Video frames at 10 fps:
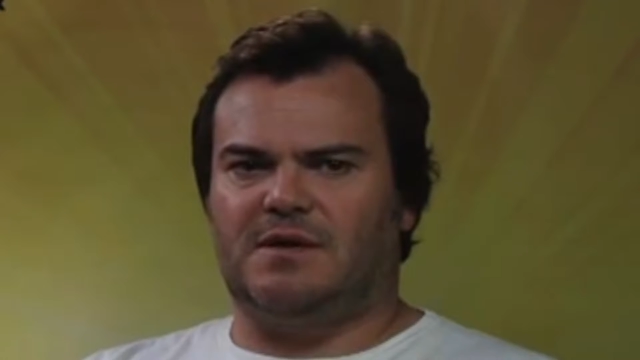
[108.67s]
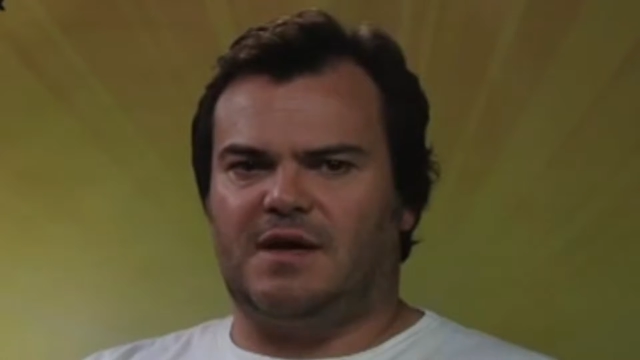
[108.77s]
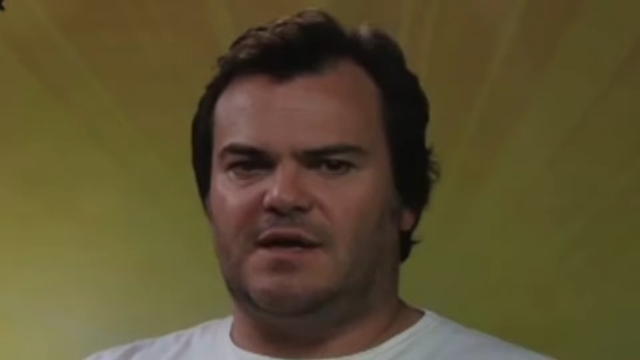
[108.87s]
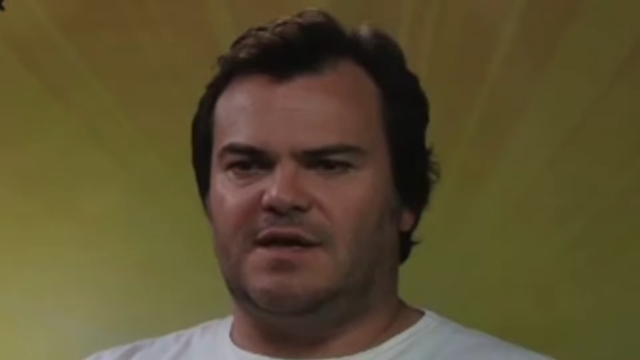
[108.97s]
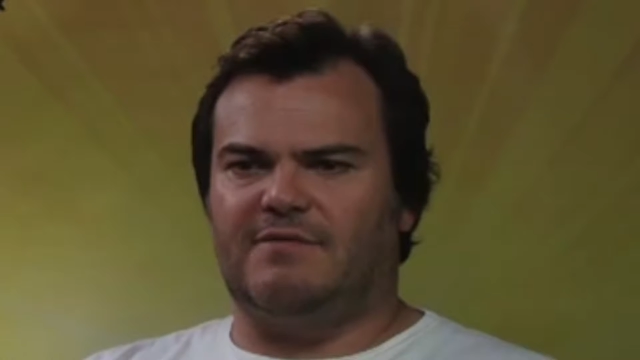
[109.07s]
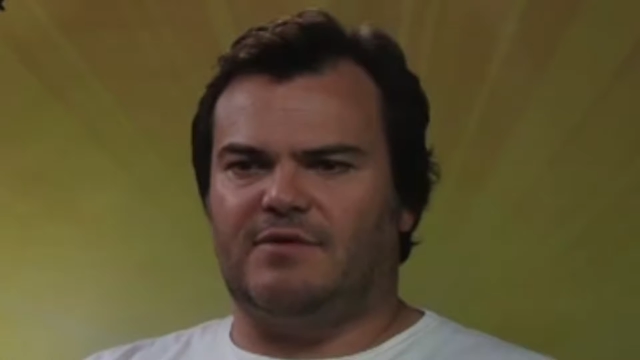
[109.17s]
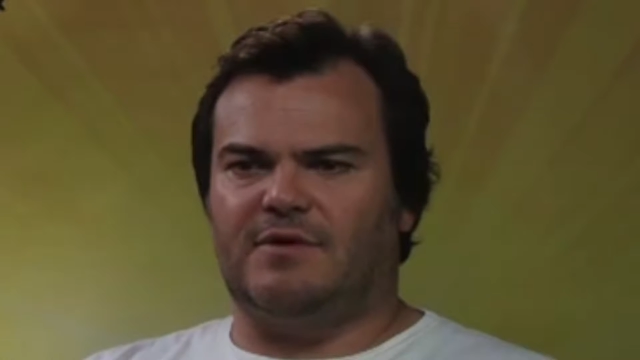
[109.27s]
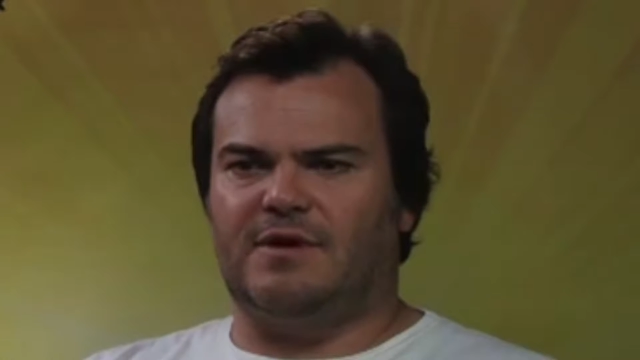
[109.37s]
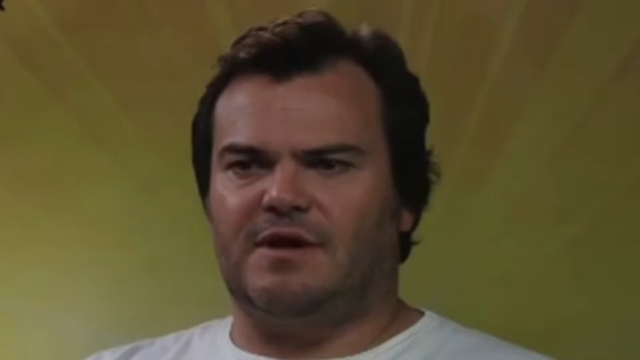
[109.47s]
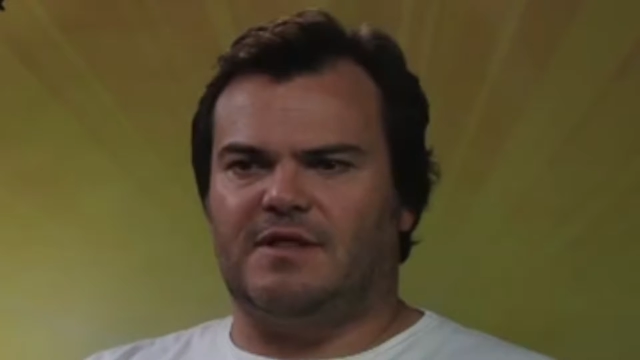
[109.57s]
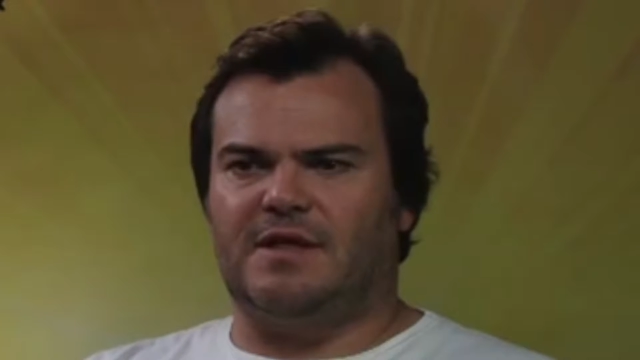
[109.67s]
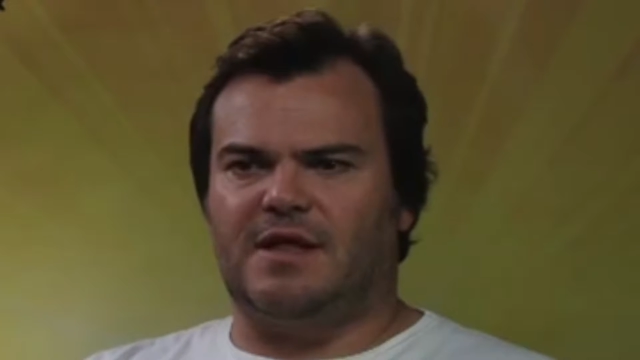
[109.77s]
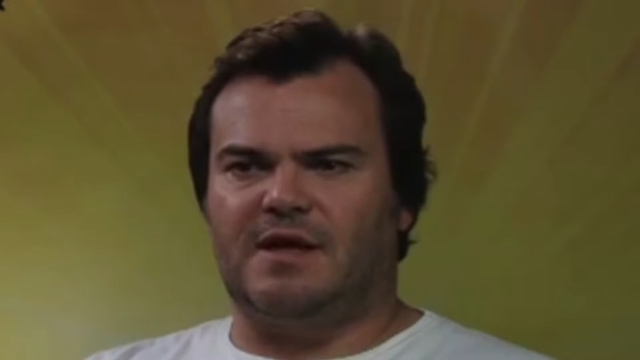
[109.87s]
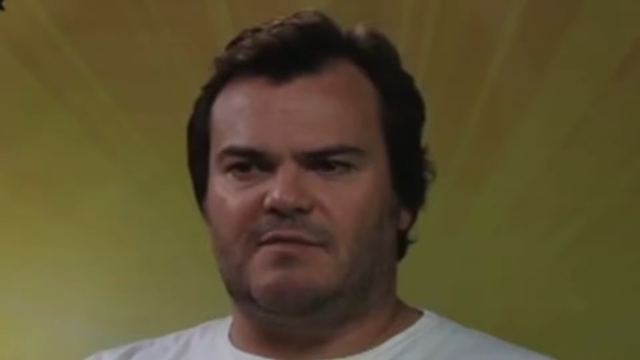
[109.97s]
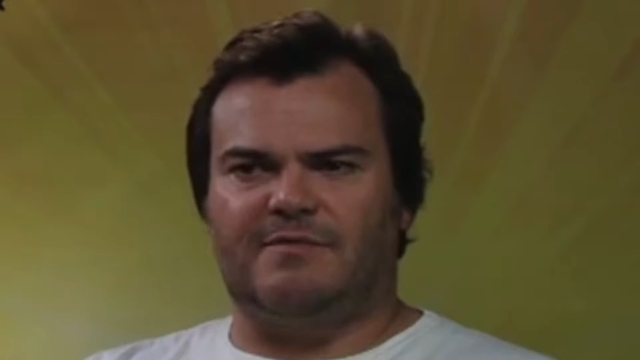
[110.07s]
I had never heard anything
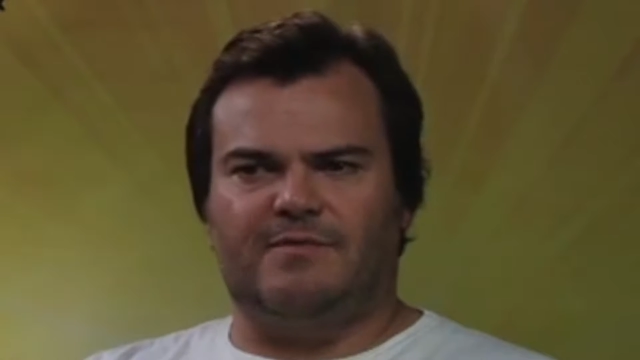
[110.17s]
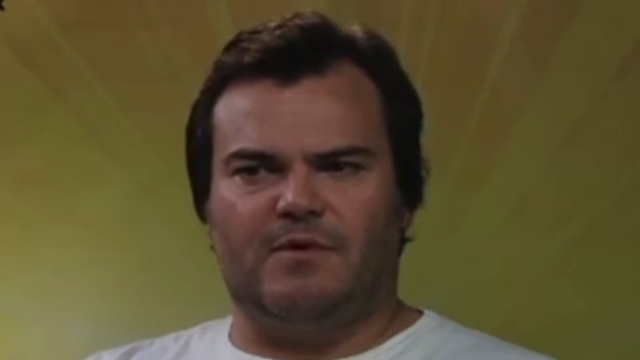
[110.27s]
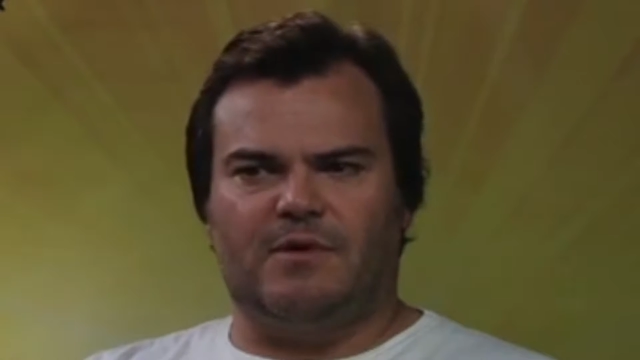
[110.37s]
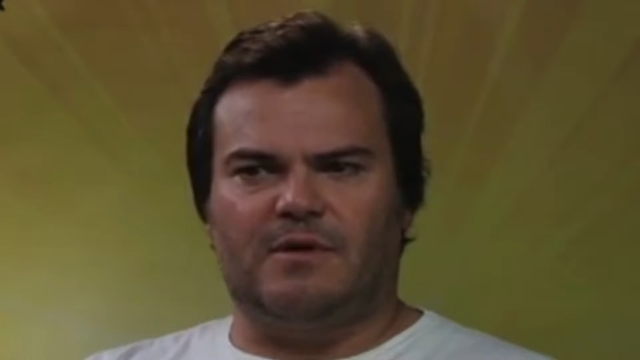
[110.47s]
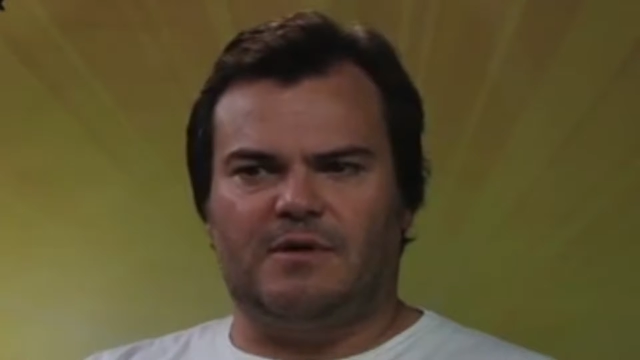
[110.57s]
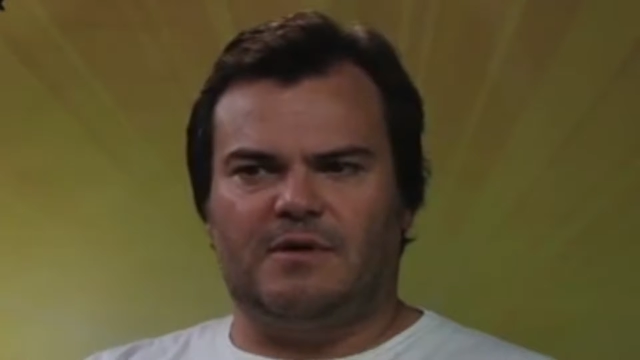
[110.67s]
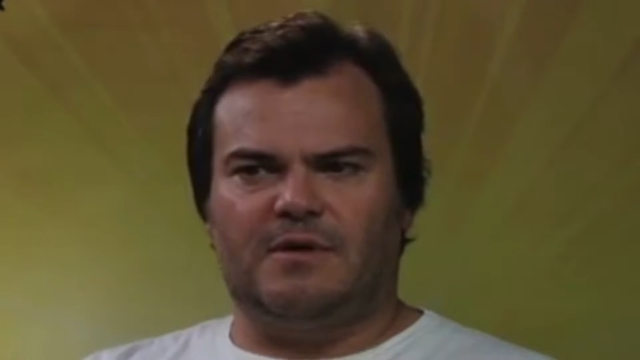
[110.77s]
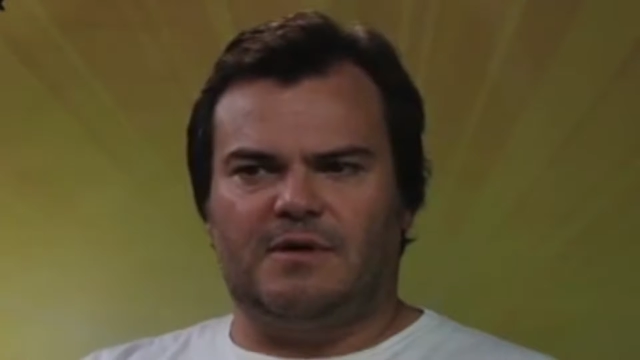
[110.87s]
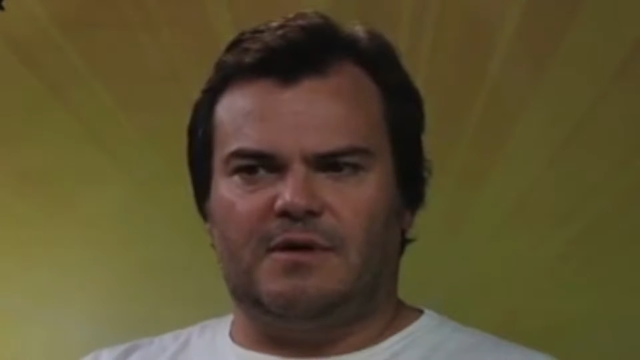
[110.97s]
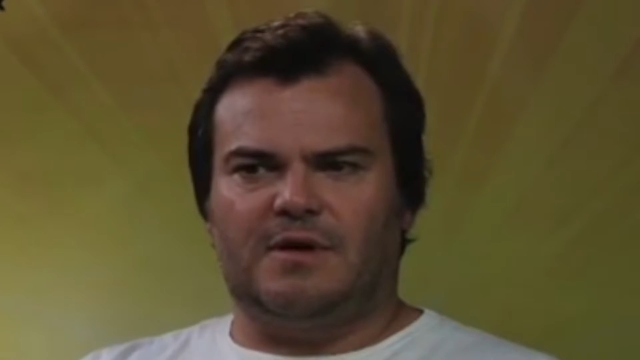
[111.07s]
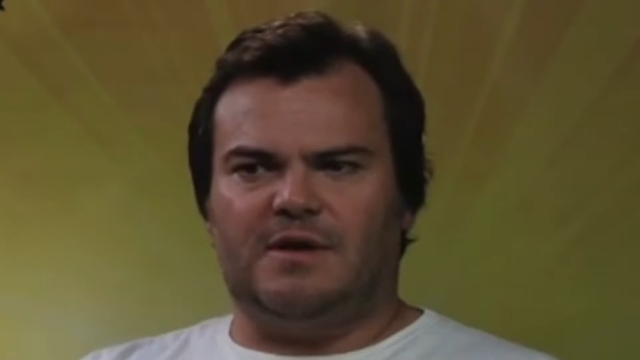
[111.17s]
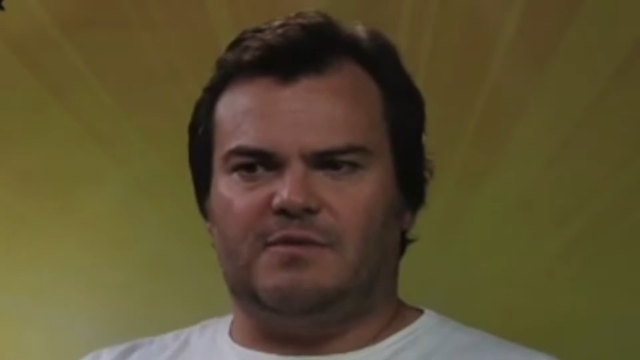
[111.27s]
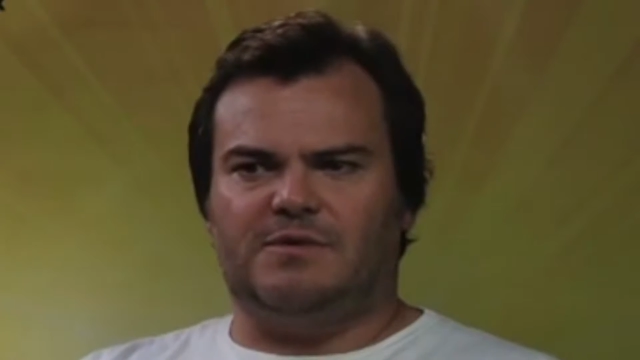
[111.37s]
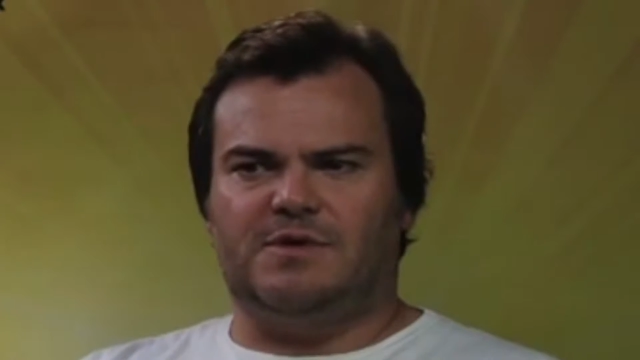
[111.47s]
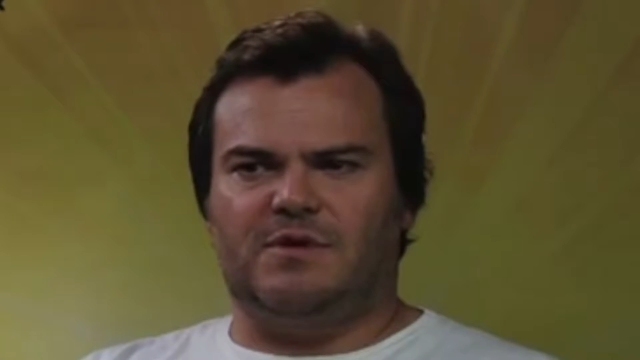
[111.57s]
like it before, and it
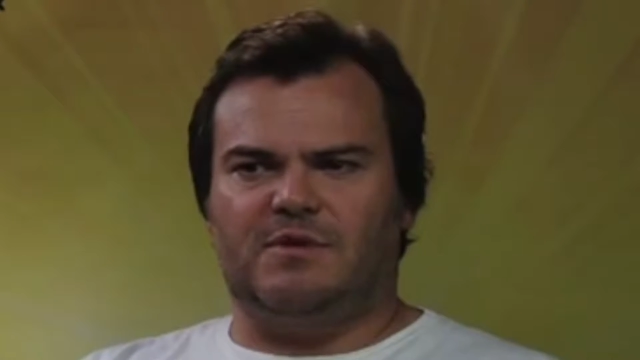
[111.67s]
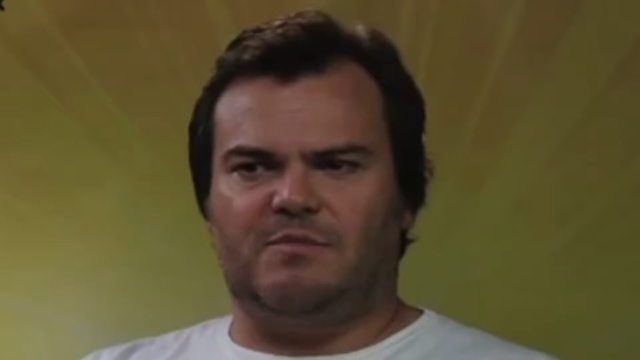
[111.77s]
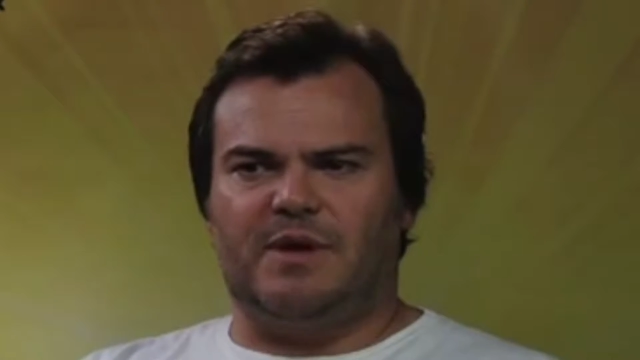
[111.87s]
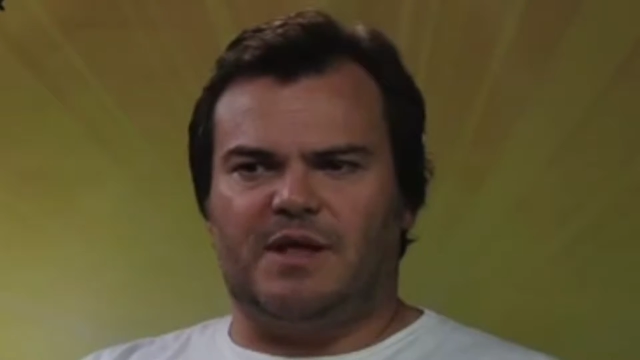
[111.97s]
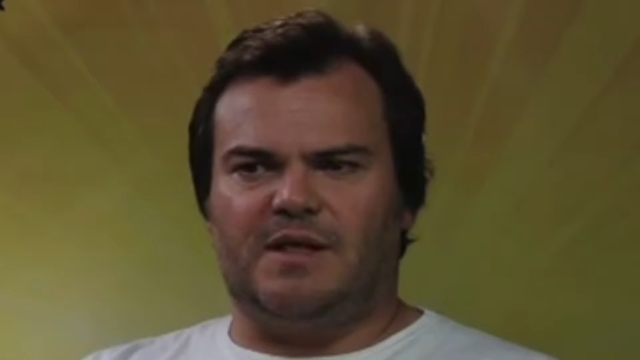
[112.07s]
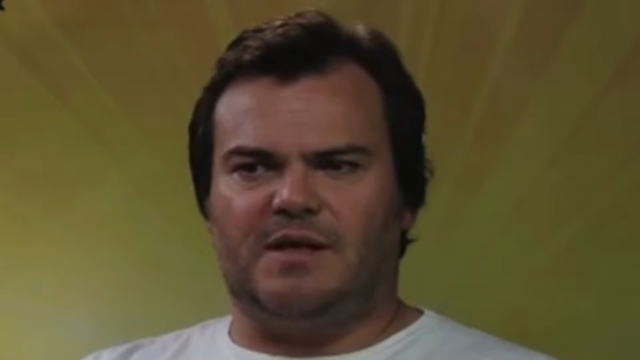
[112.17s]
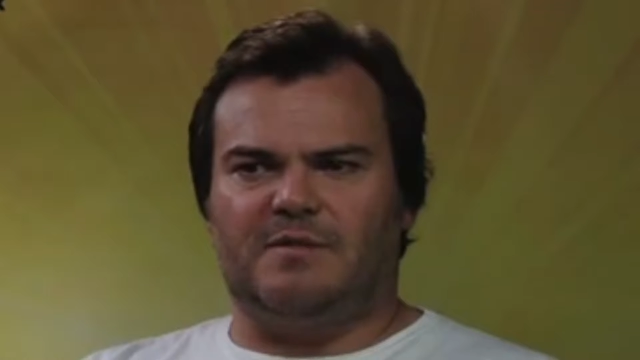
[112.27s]
was so compelling.